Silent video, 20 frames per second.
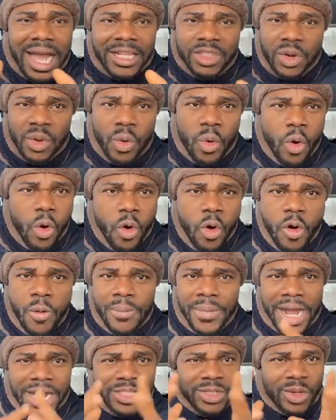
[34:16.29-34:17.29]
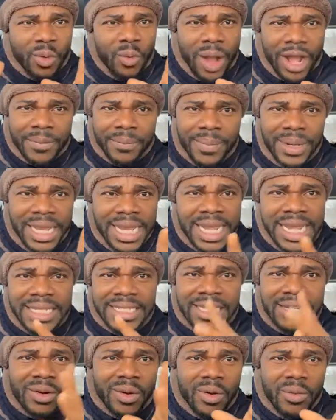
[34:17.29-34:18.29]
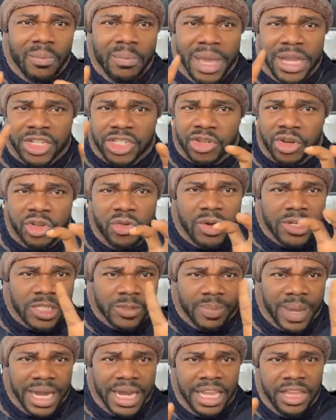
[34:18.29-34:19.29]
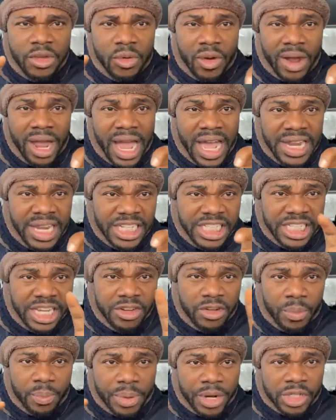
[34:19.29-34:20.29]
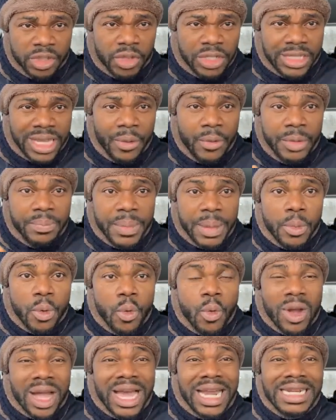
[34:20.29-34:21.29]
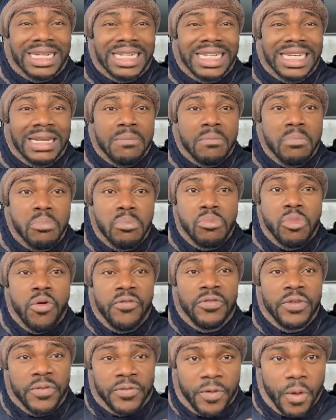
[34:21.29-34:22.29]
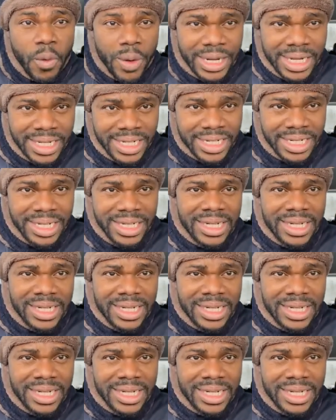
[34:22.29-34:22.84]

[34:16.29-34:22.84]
At your home, at your workplace, make sure you are spending your energy and your precious time with people who can move you forward.